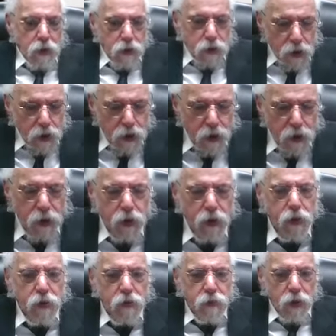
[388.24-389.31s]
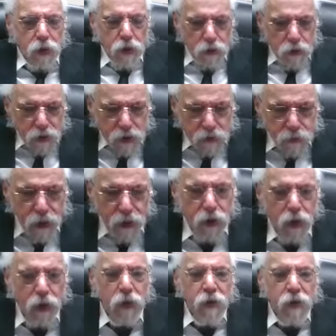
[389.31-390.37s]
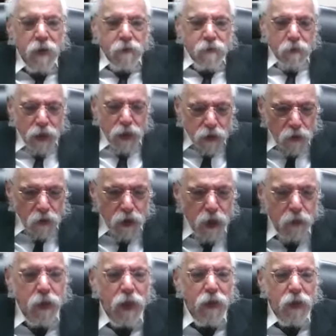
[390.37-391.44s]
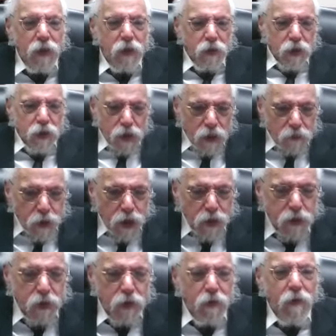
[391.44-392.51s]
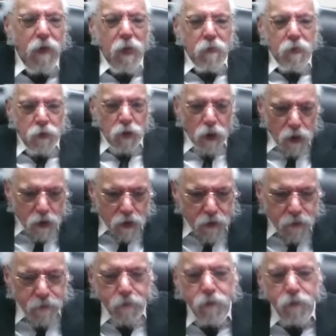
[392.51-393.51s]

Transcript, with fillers: it's a, it, it, it's mainly it's only it mainly that doesn't get puzzled the malach.